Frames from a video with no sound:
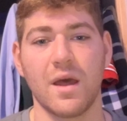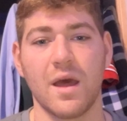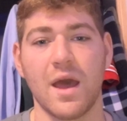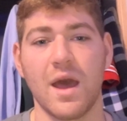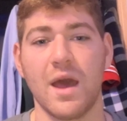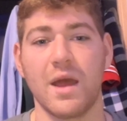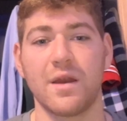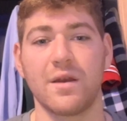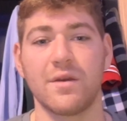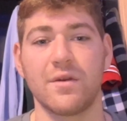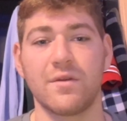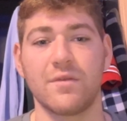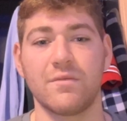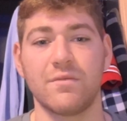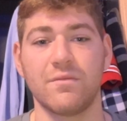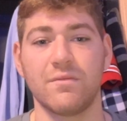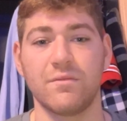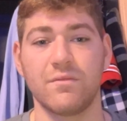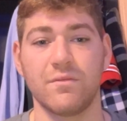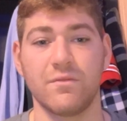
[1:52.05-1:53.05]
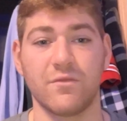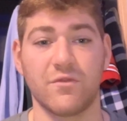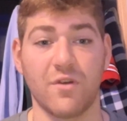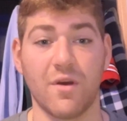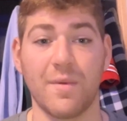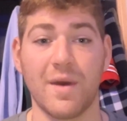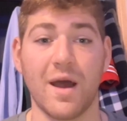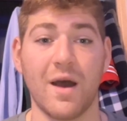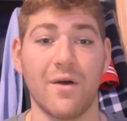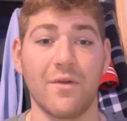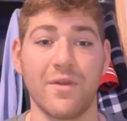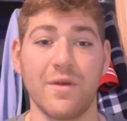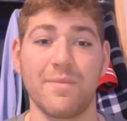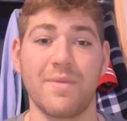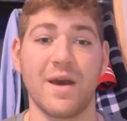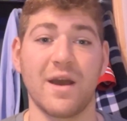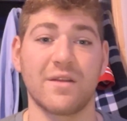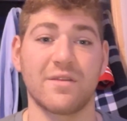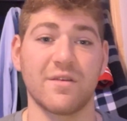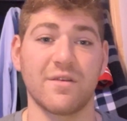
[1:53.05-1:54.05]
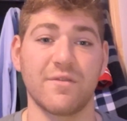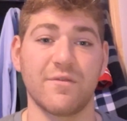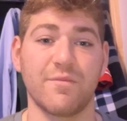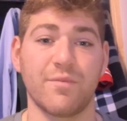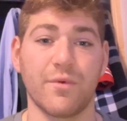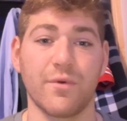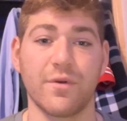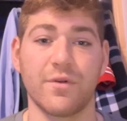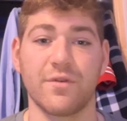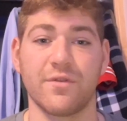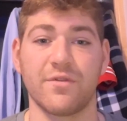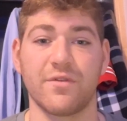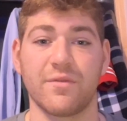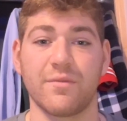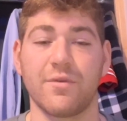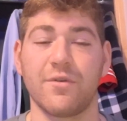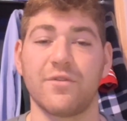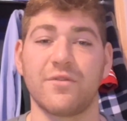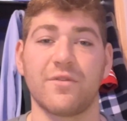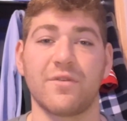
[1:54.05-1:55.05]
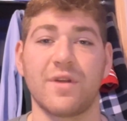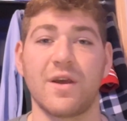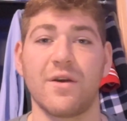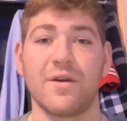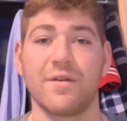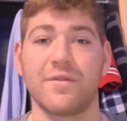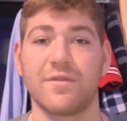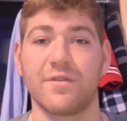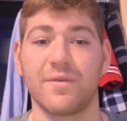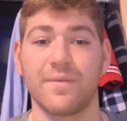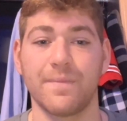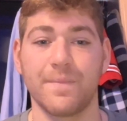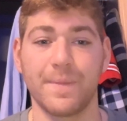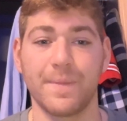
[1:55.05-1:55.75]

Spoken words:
and somehow the impact of borders and personal narratives.